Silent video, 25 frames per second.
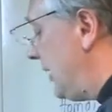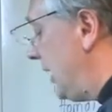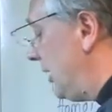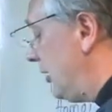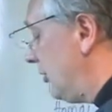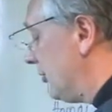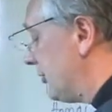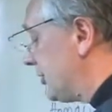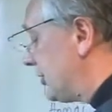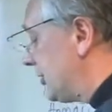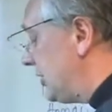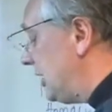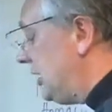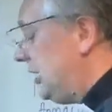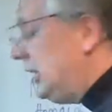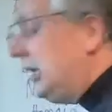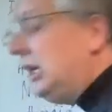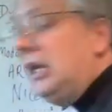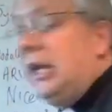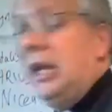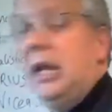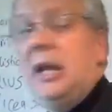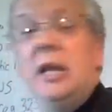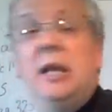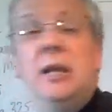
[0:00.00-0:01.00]
you'll
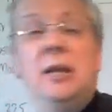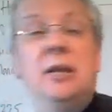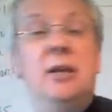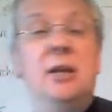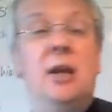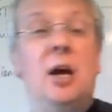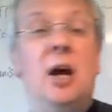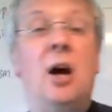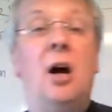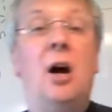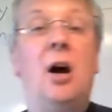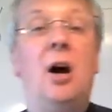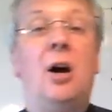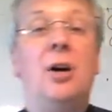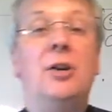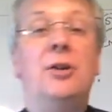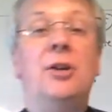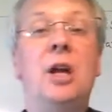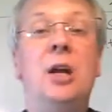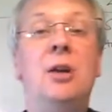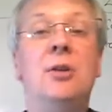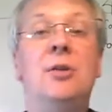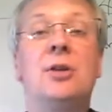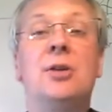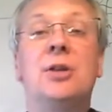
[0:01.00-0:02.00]
see in our
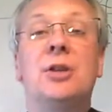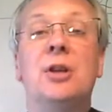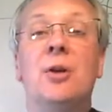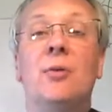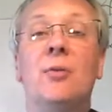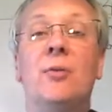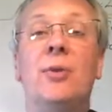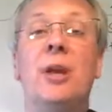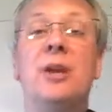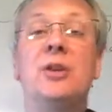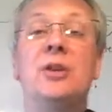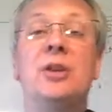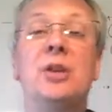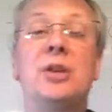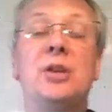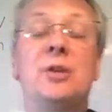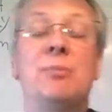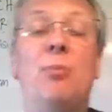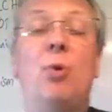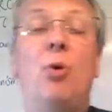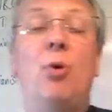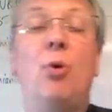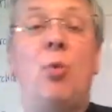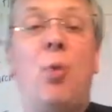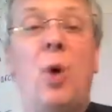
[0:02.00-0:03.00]
notes that there's a
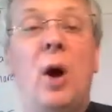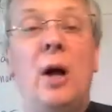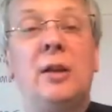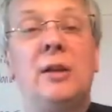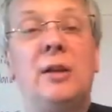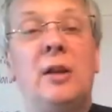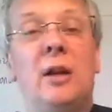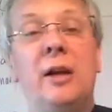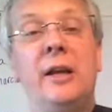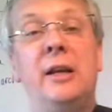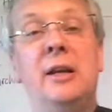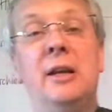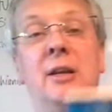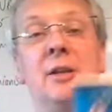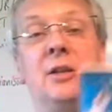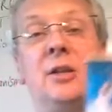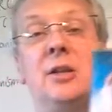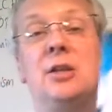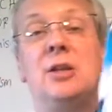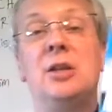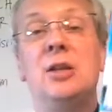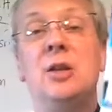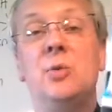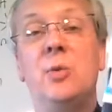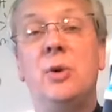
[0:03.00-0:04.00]
small one-liner to
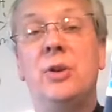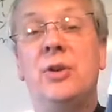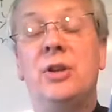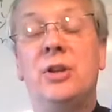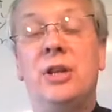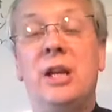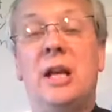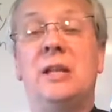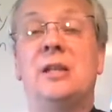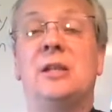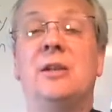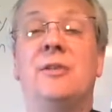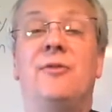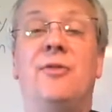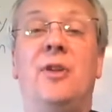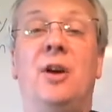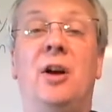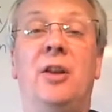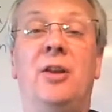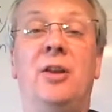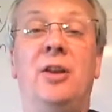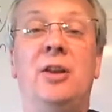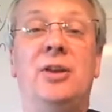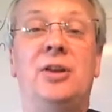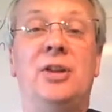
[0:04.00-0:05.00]
do with the Desert
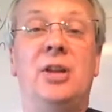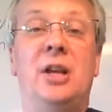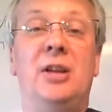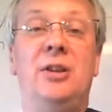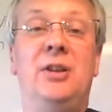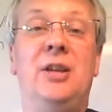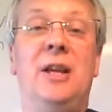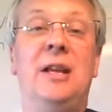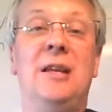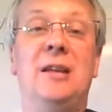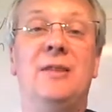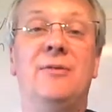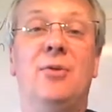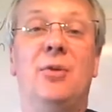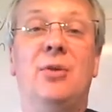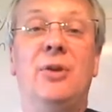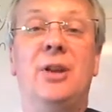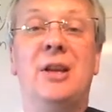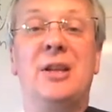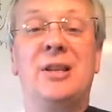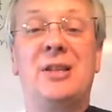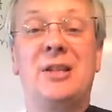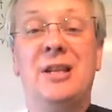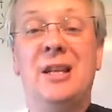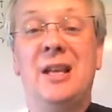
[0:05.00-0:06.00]
Fathers at the end of all
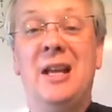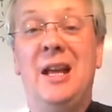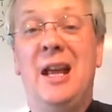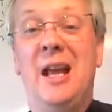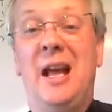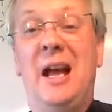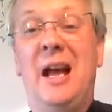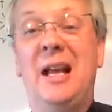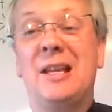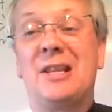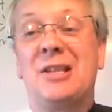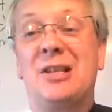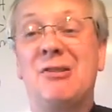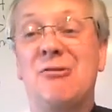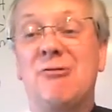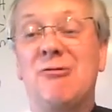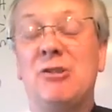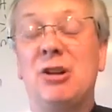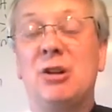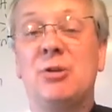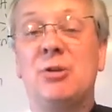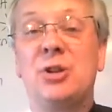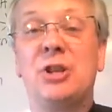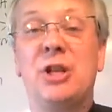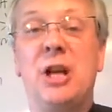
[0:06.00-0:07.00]
this. And it's a
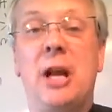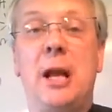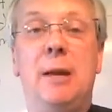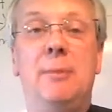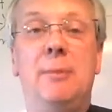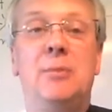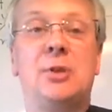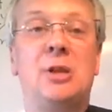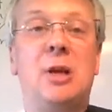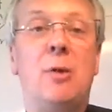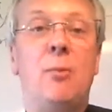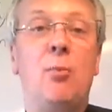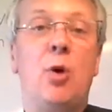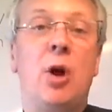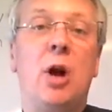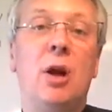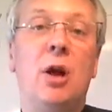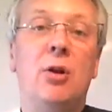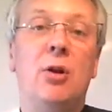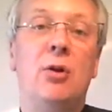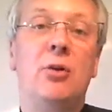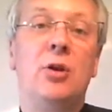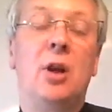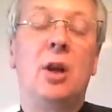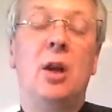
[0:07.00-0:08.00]
real shame. Somewhere
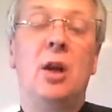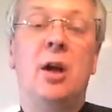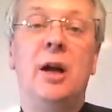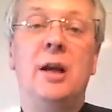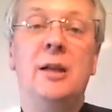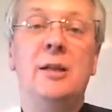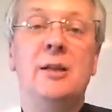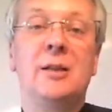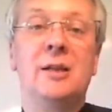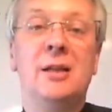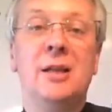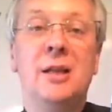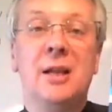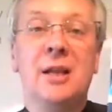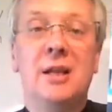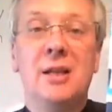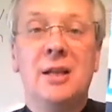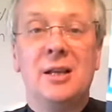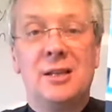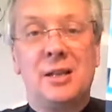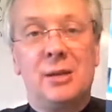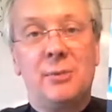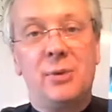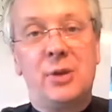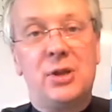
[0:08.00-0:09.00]
along the lines,
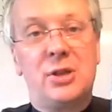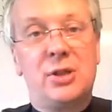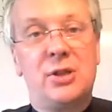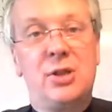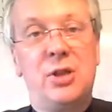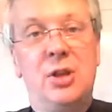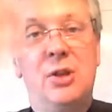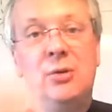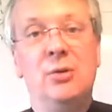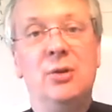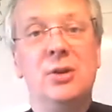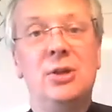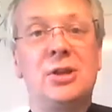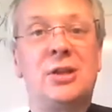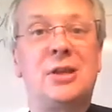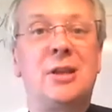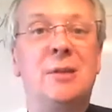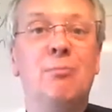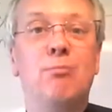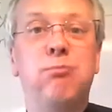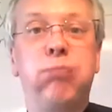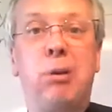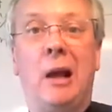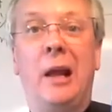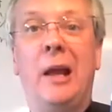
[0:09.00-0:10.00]
some of the students
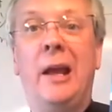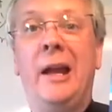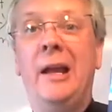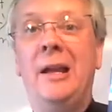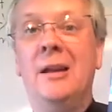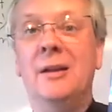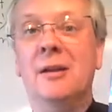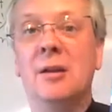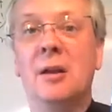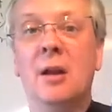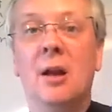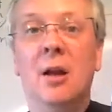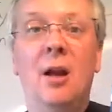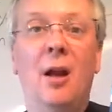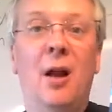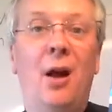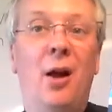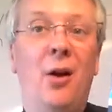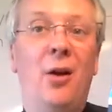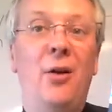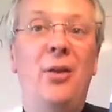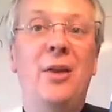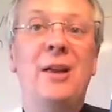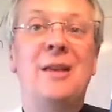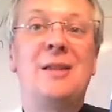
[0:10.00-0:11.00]
complained,
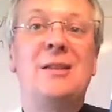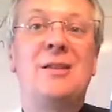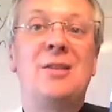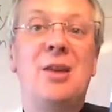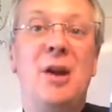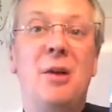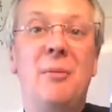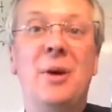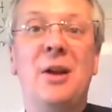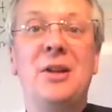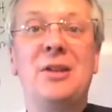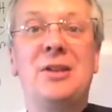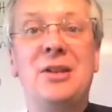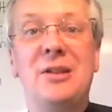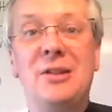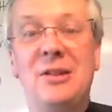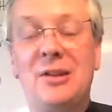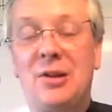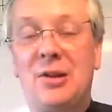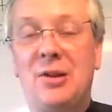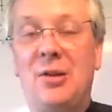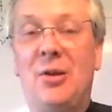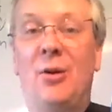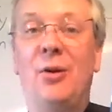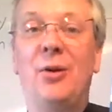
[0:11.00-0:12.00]
"Oh, there's so much in
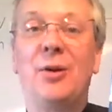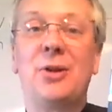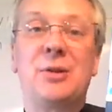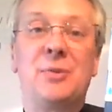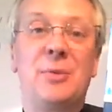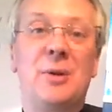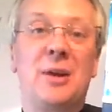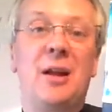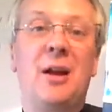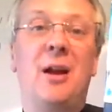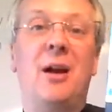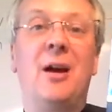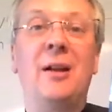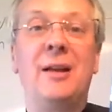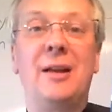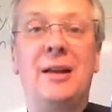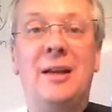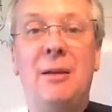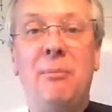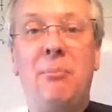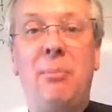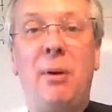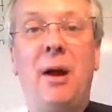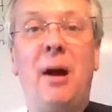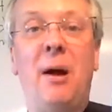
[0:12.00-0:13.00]
the course, we can't
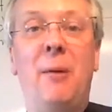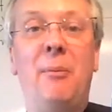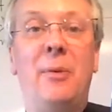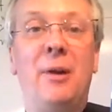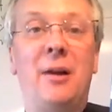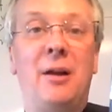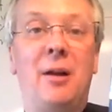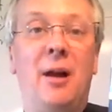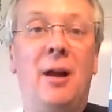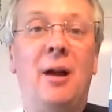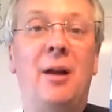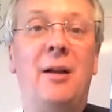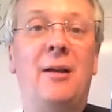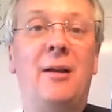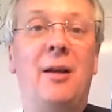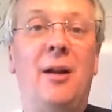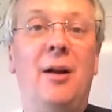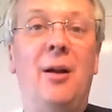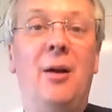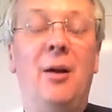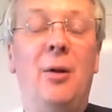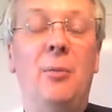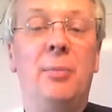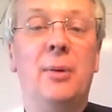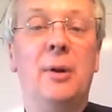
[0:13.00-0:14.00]
keep up, we can't
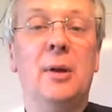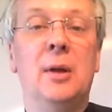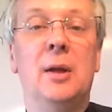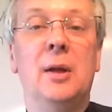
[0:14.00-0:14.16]
cope."